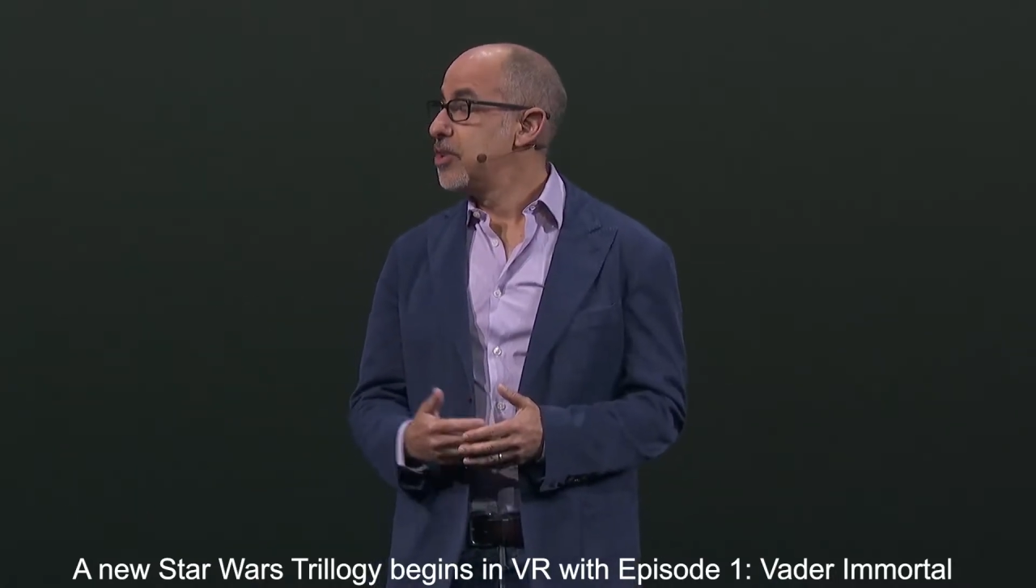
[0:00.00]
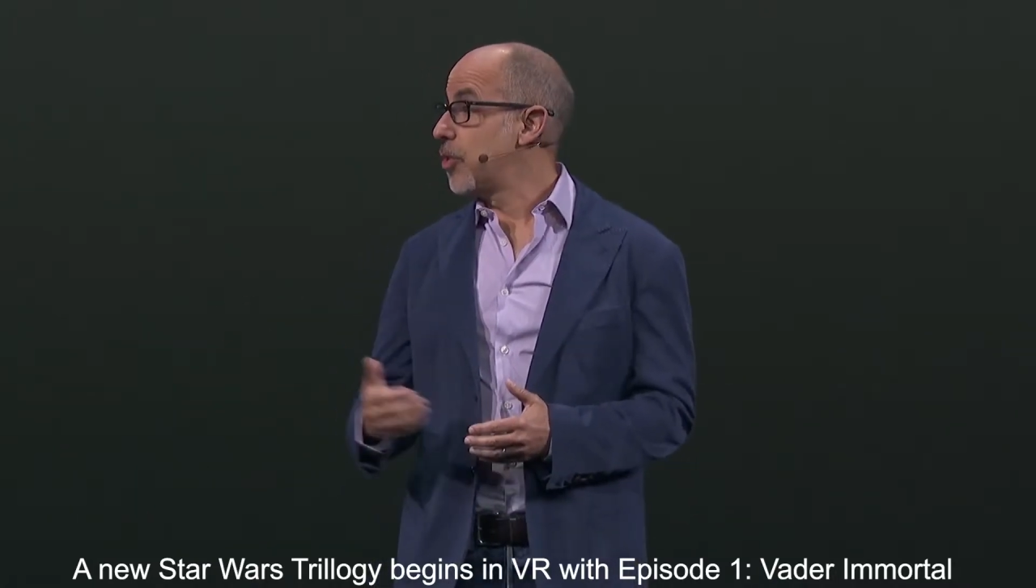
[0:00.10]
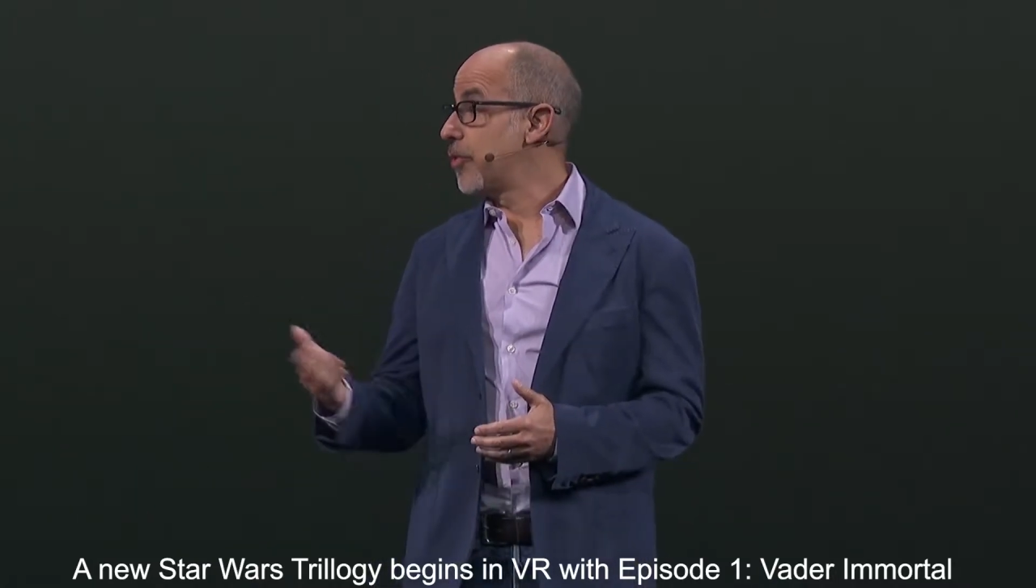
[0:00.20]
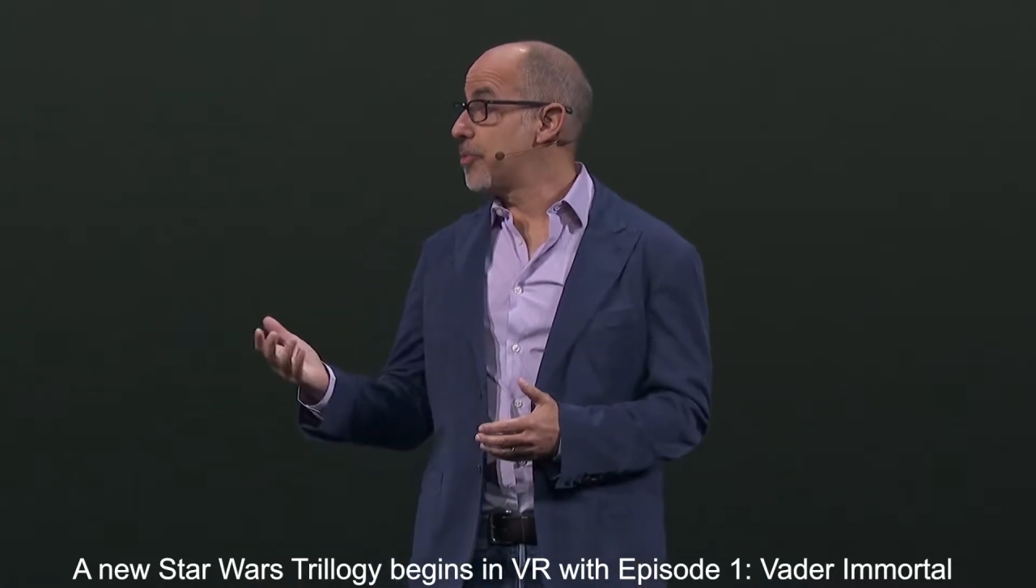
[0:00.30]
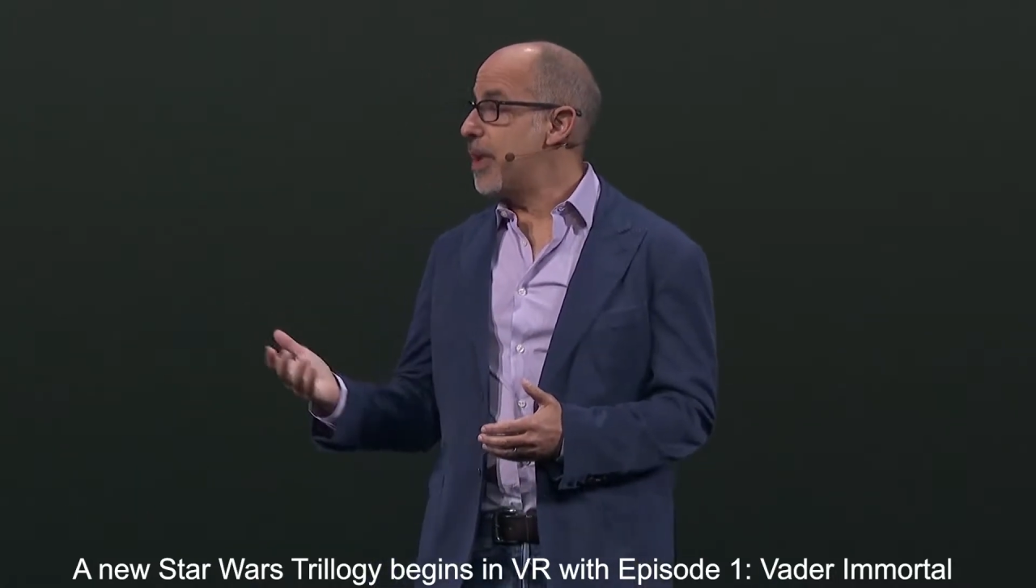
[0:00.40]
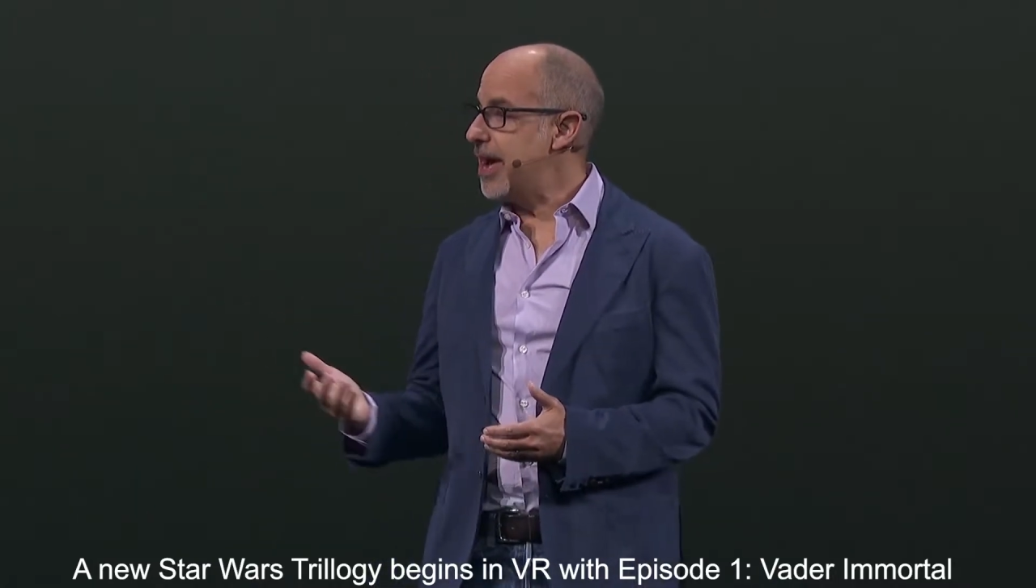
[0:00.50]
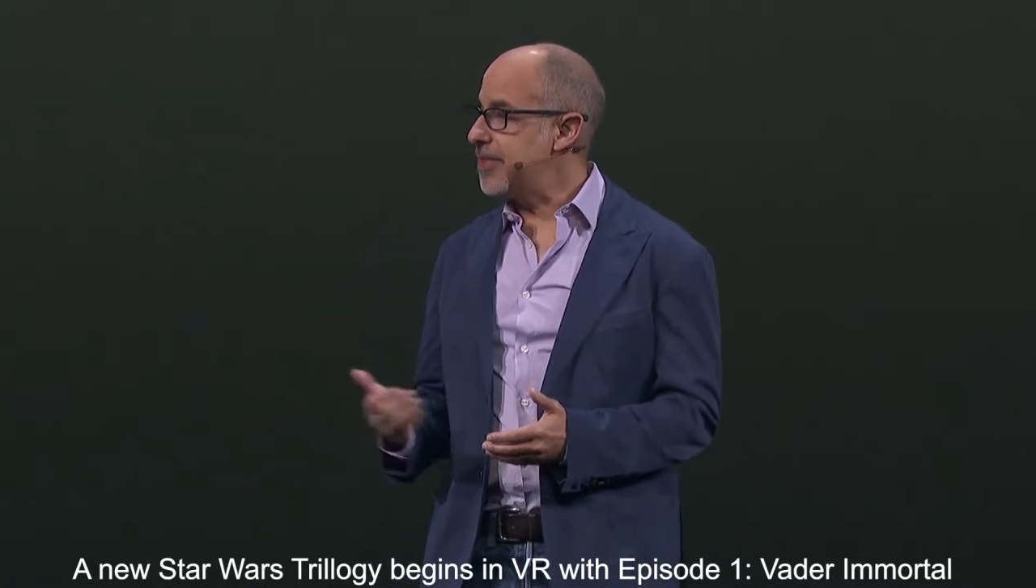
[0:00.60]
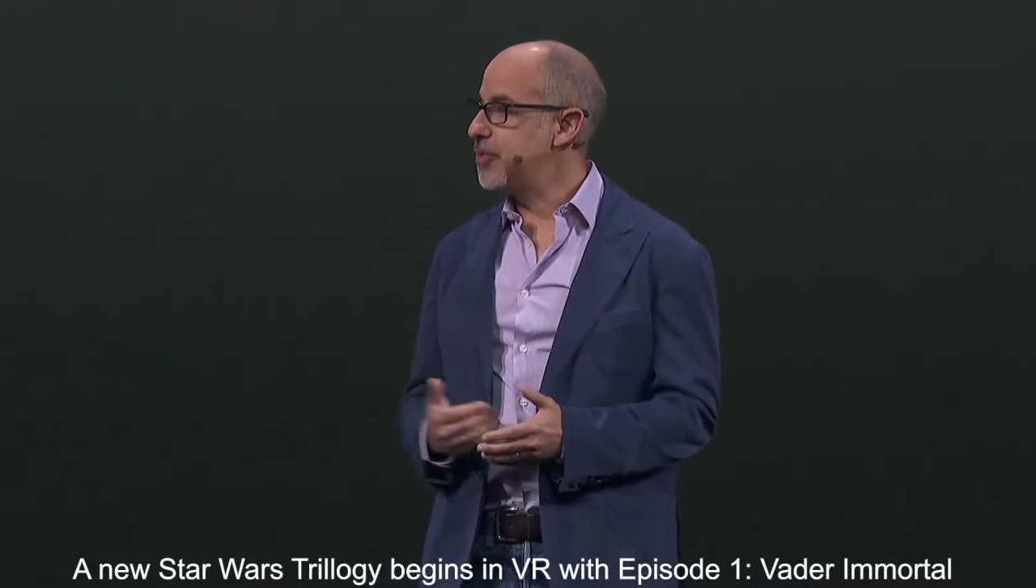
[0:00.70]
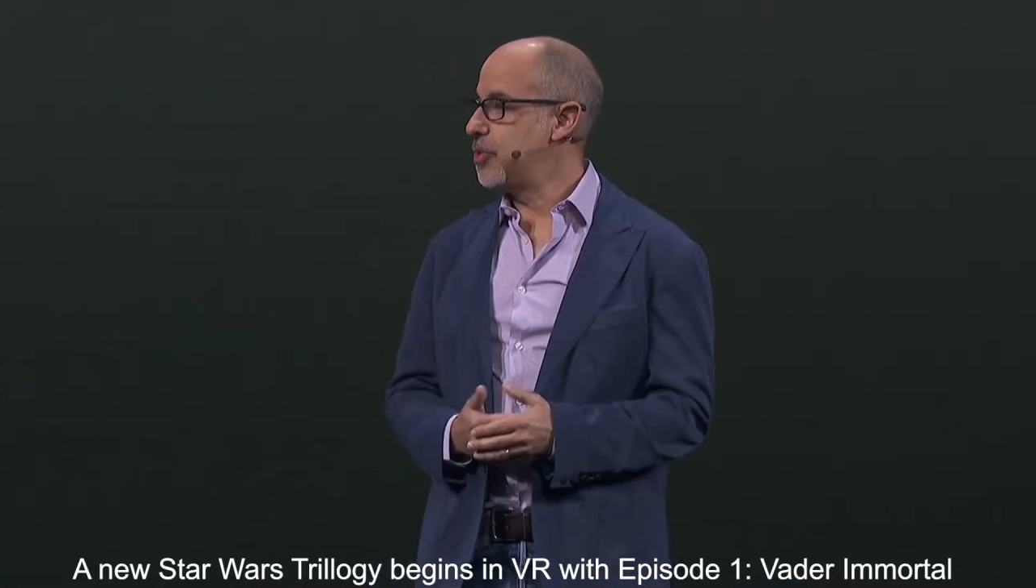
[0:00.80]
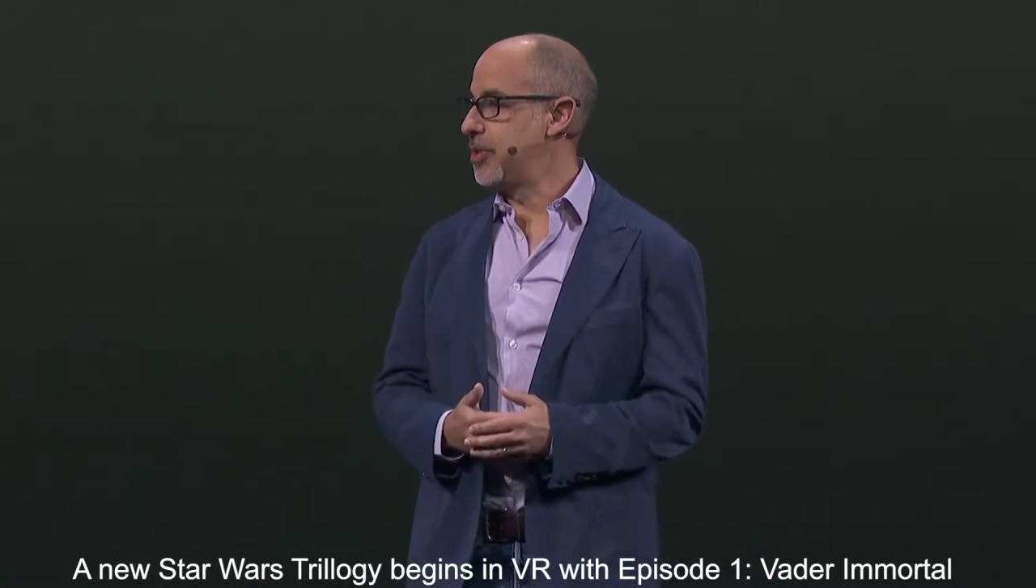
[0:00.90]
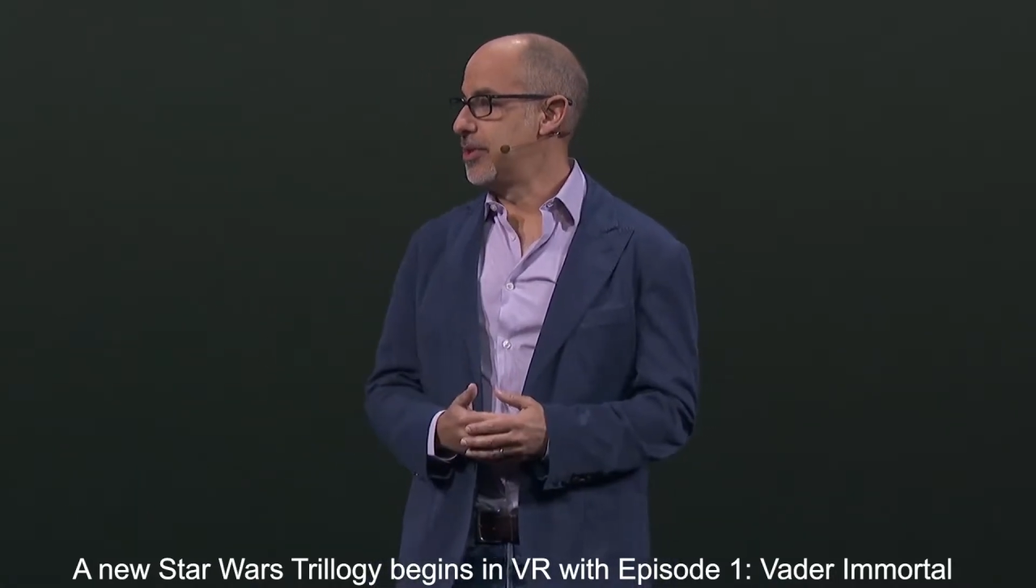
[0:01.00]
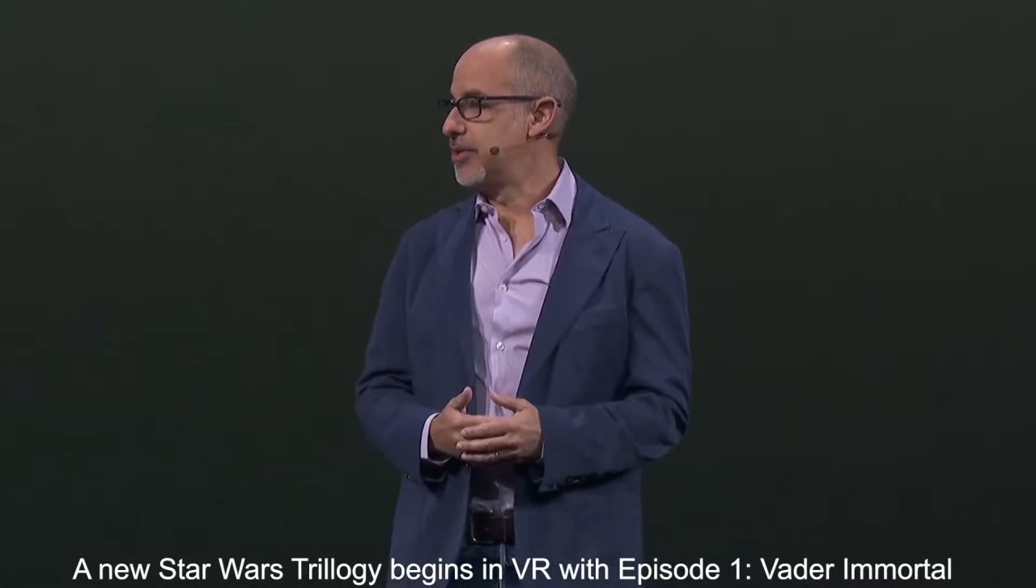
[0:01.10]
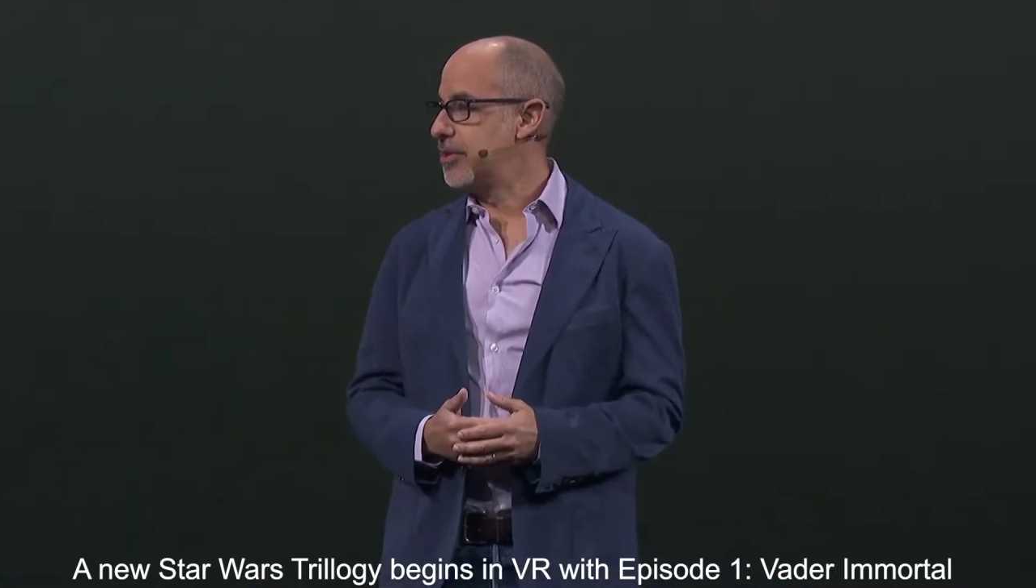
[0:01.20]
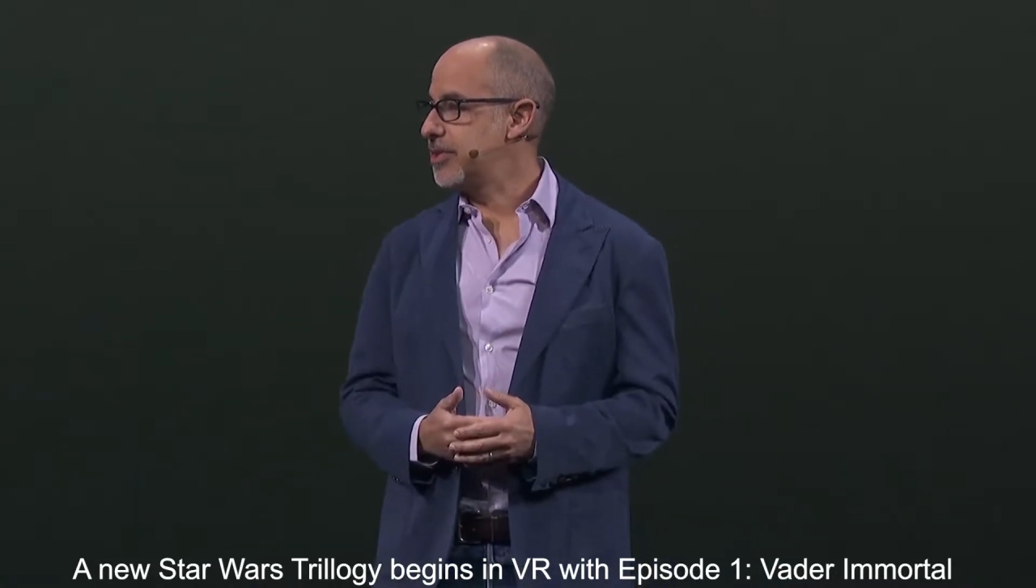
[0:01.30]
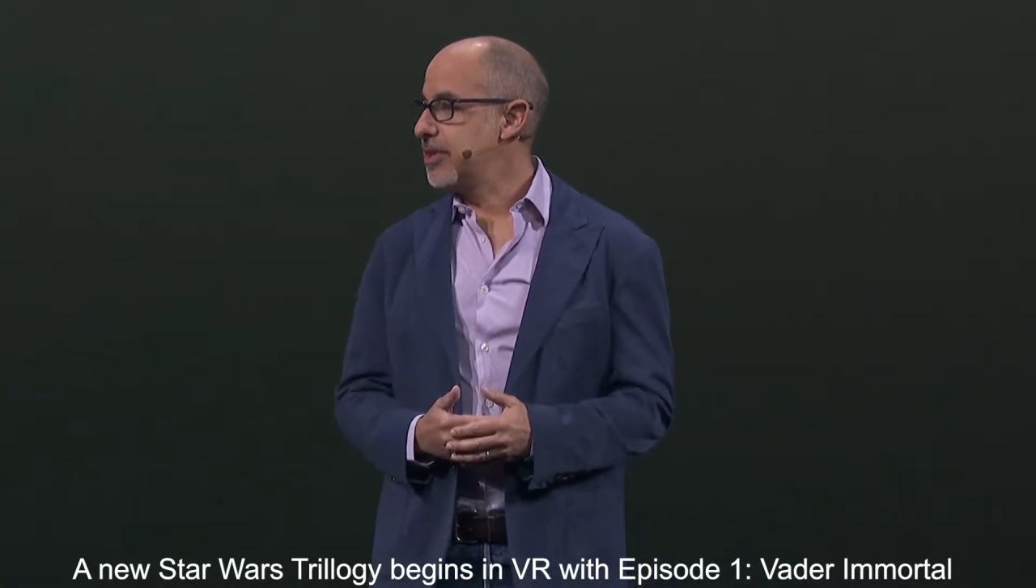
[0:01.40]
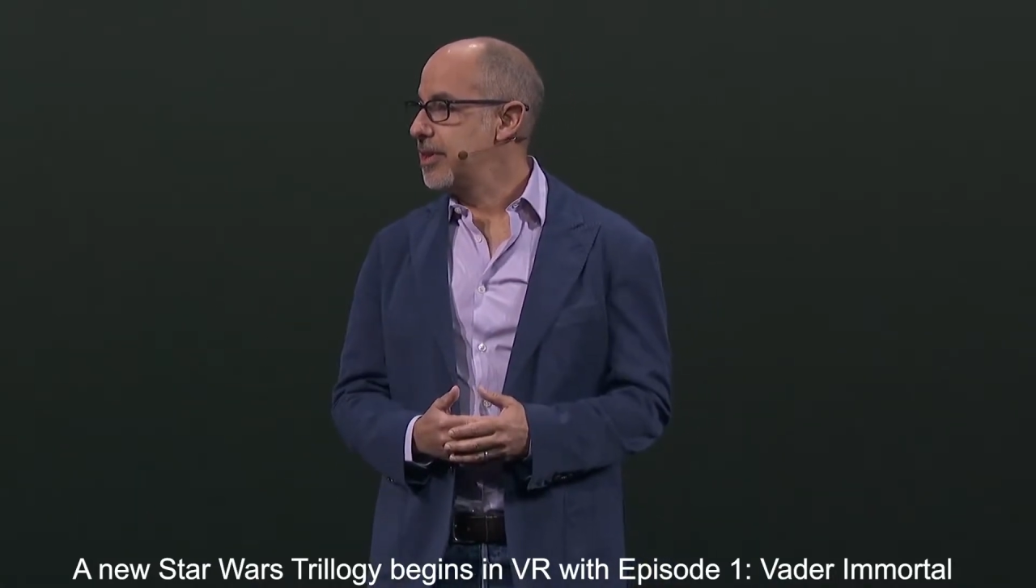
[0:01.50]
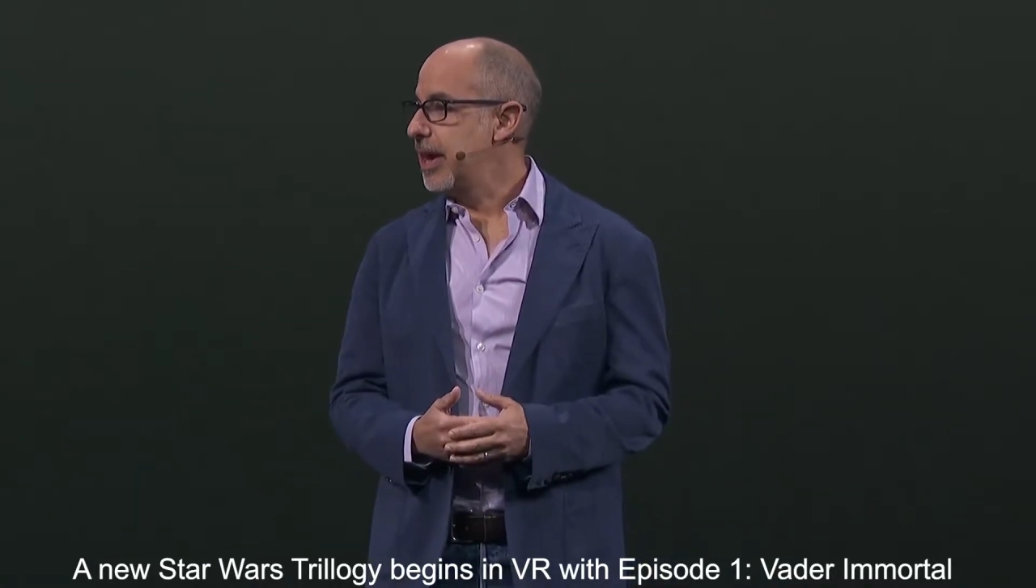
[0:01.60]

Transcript: So, over the past few years,